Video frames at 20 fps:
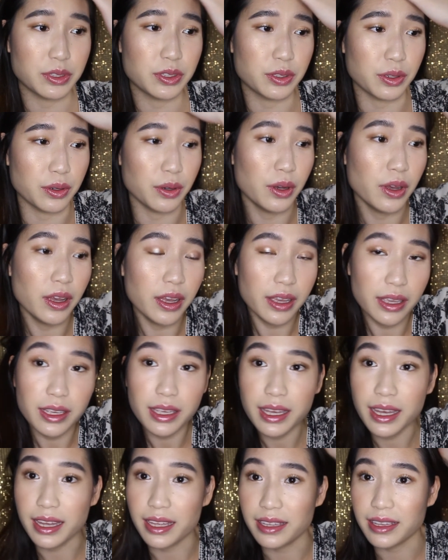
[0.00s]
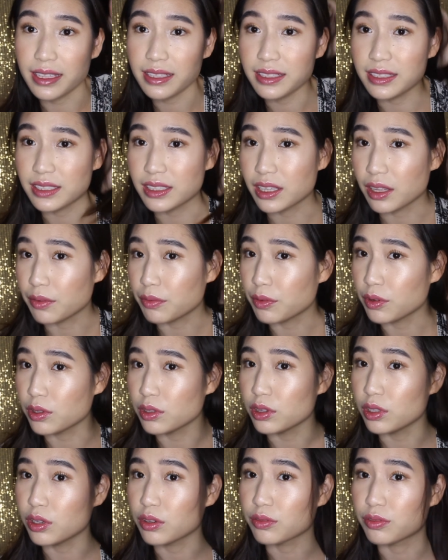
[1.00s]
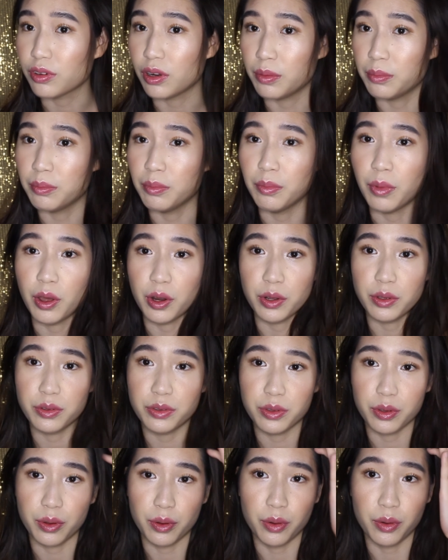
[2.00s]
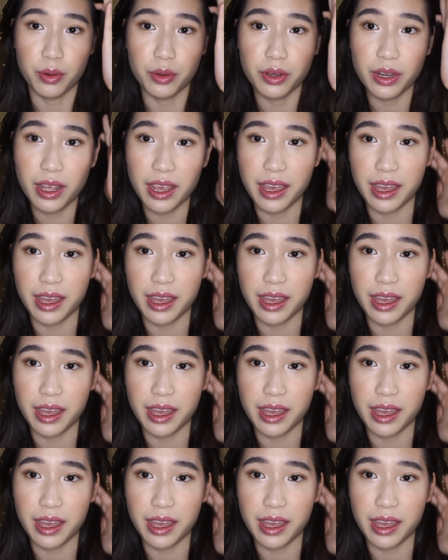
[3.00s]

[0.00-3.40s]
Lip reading: So yeah, this is the full look from Model's Own,